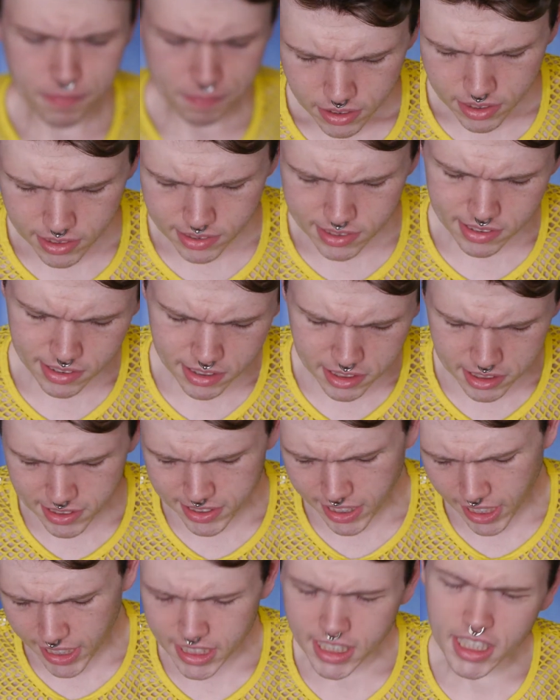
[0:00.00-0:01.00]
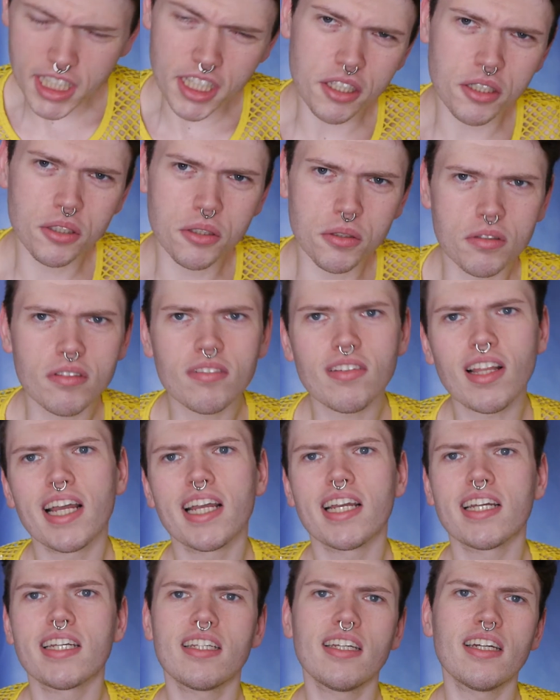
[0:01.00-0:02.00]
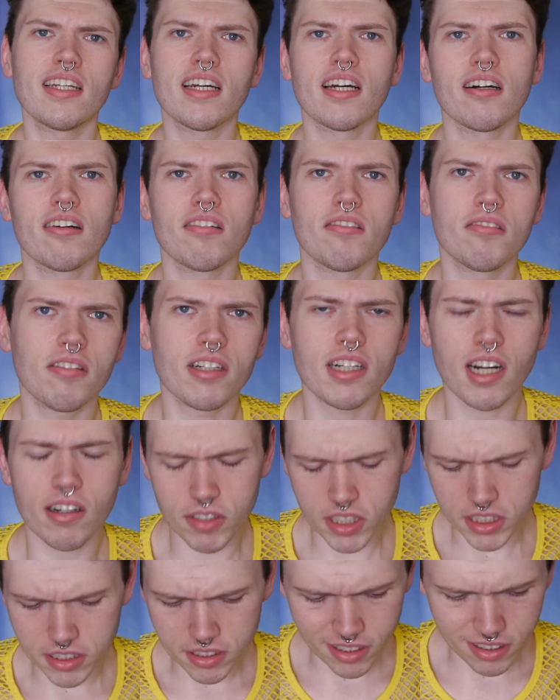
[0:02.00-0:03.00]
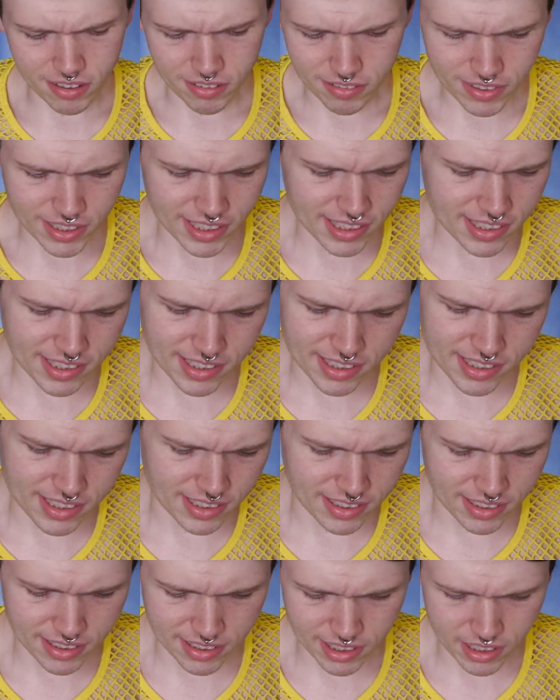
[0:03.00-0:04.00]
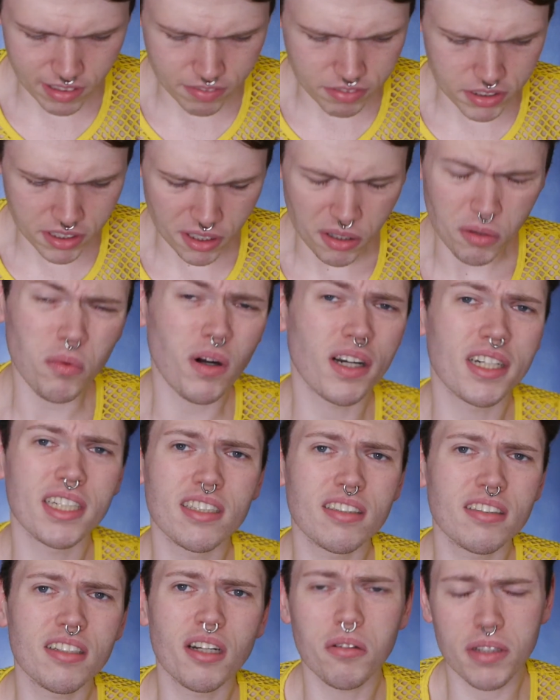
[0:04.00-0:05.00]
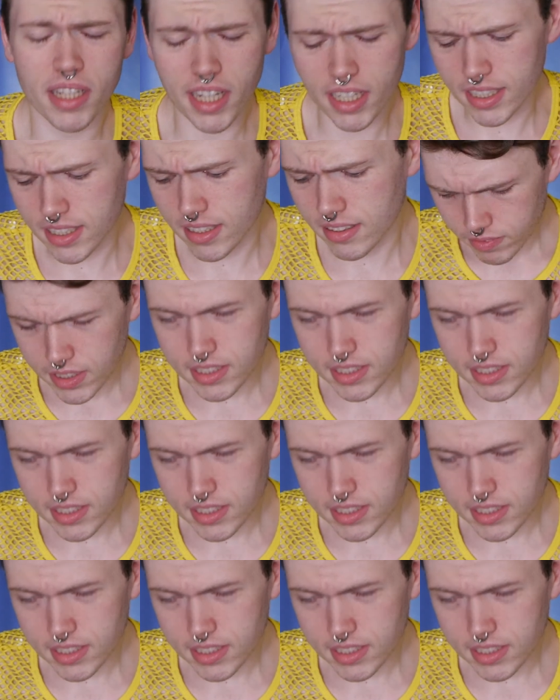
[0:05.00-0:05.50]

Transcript: This is just kind of cute, like, you know, whatever. This isn't, if you don't want it, don't get it.